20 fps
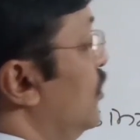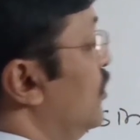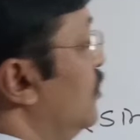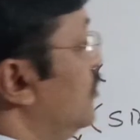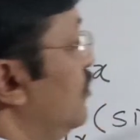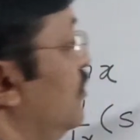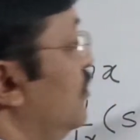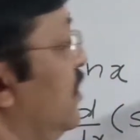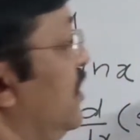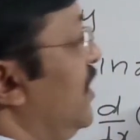
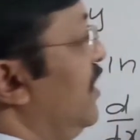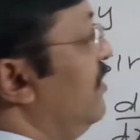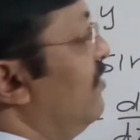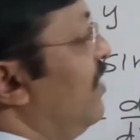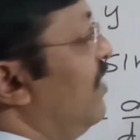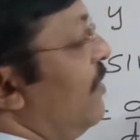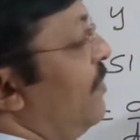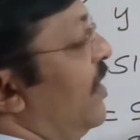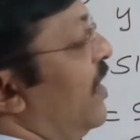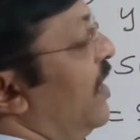So dy
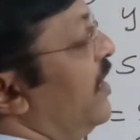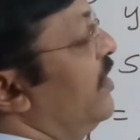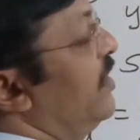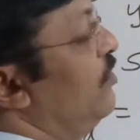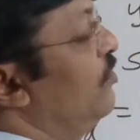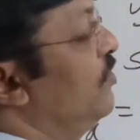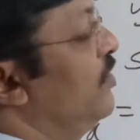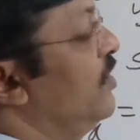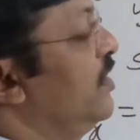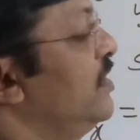by
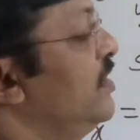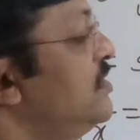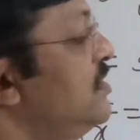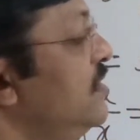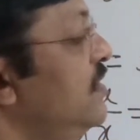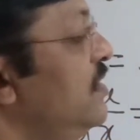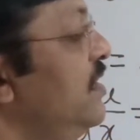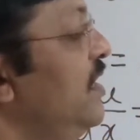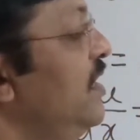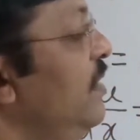du is
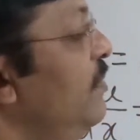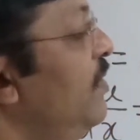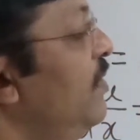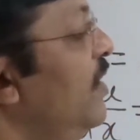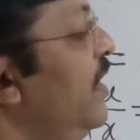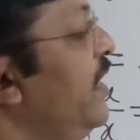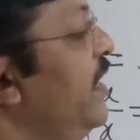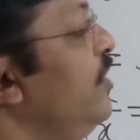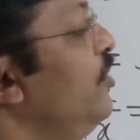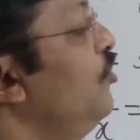d
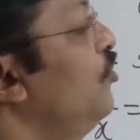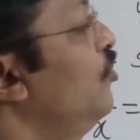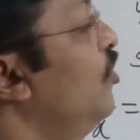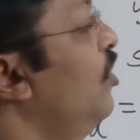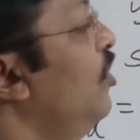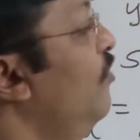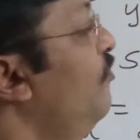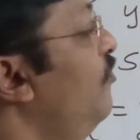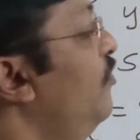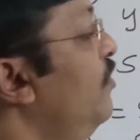by du
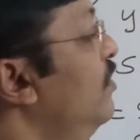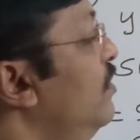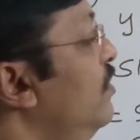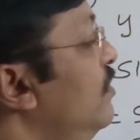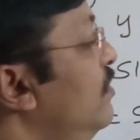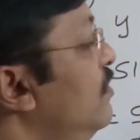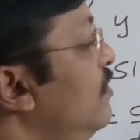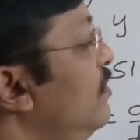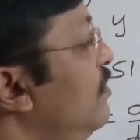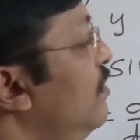of
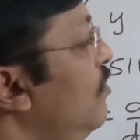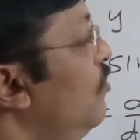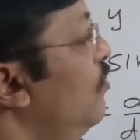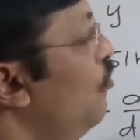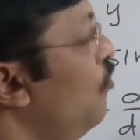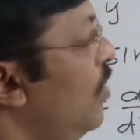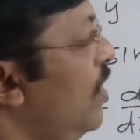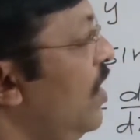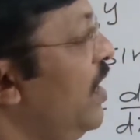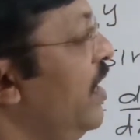
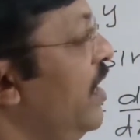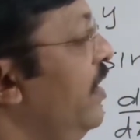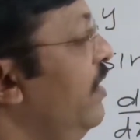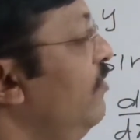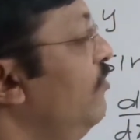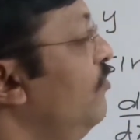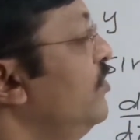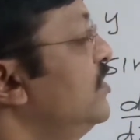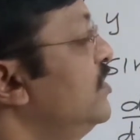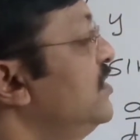y,
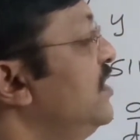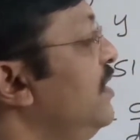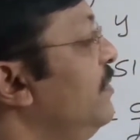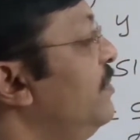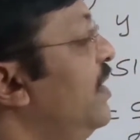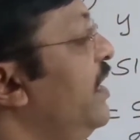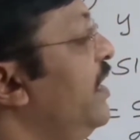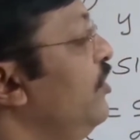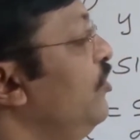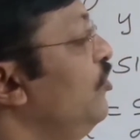which is d
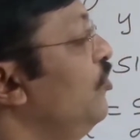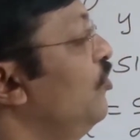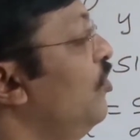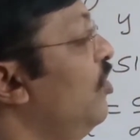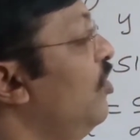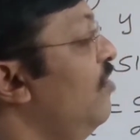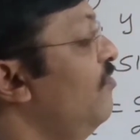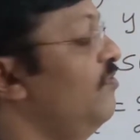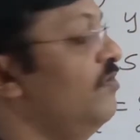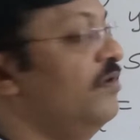by du
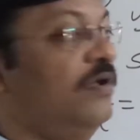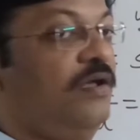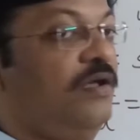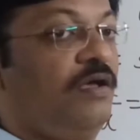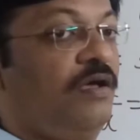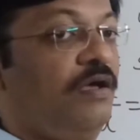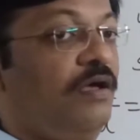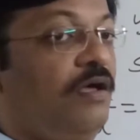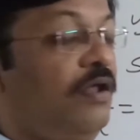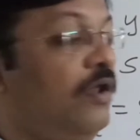of
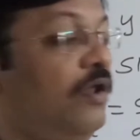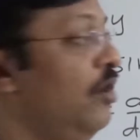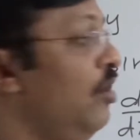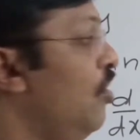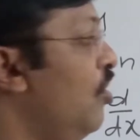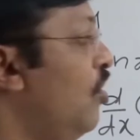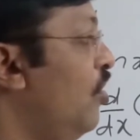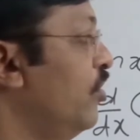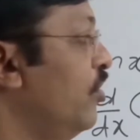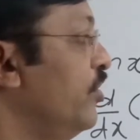
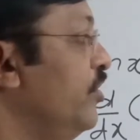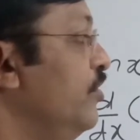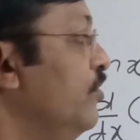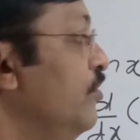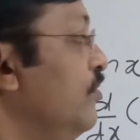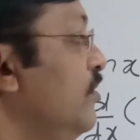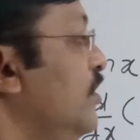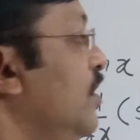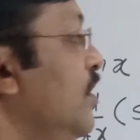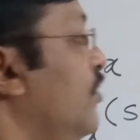log u,
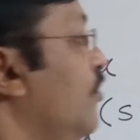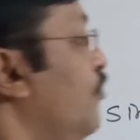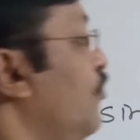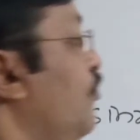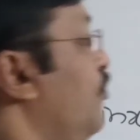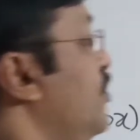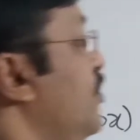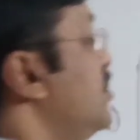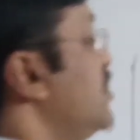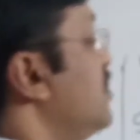
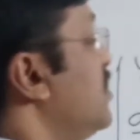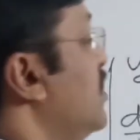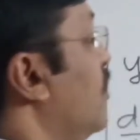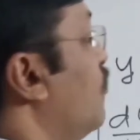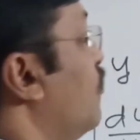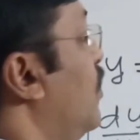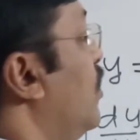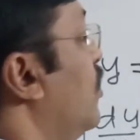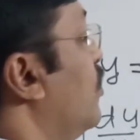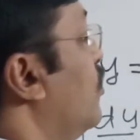which is
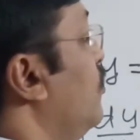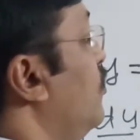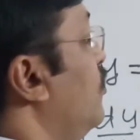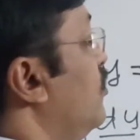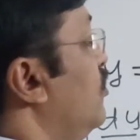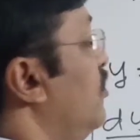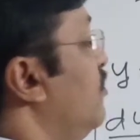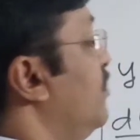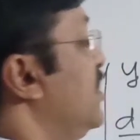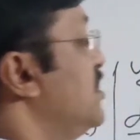equal to,
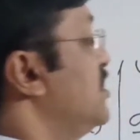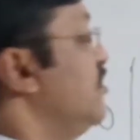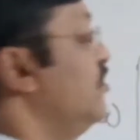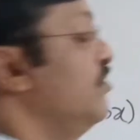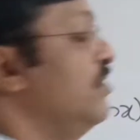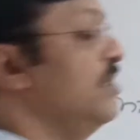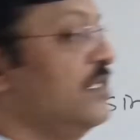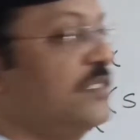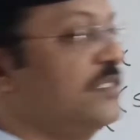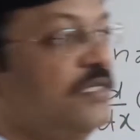you must know
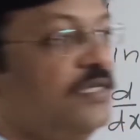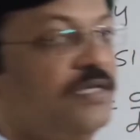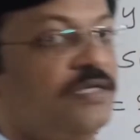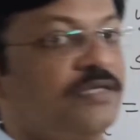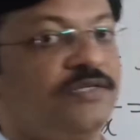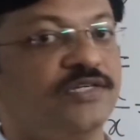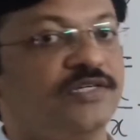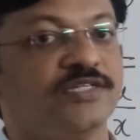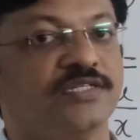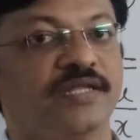this,
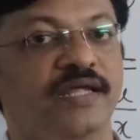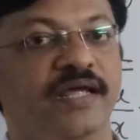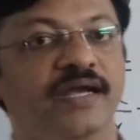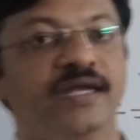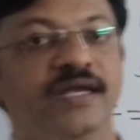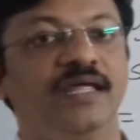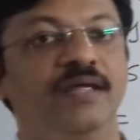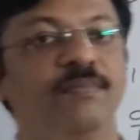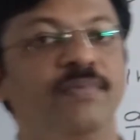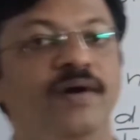just like
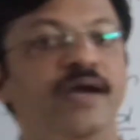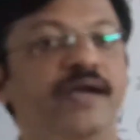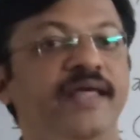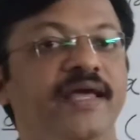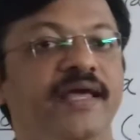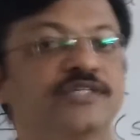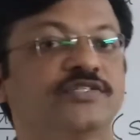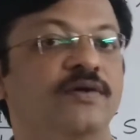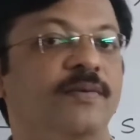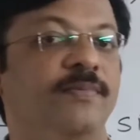d by
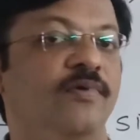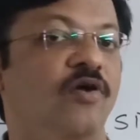dx of